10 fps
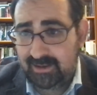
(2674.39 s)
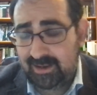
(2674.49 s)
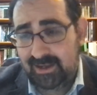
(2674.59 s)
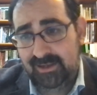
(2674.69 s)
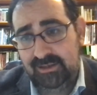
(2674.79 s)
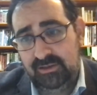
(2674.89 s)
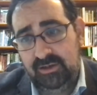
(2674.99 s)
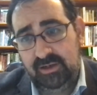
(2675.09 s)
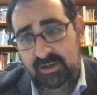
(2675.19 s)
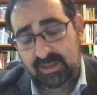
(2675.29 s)
And
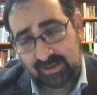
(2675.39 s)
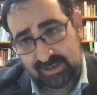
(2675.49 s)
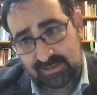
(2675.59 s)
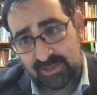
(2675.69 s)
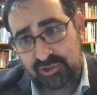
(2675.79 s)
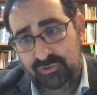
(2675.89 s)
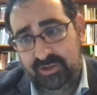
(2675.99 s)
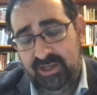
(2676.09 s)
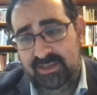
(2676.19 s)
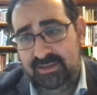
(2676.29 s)
you, you know, they need to make
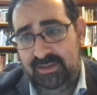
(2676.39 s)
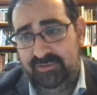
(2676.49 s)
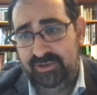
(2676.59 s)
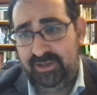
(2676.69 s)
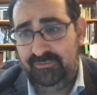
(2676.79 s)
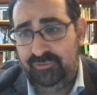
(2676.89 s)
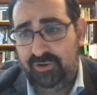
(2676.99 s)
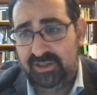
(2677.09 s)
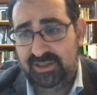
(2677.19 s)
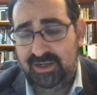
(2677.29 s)
sure that it's evenly
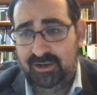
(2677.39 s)
enforced and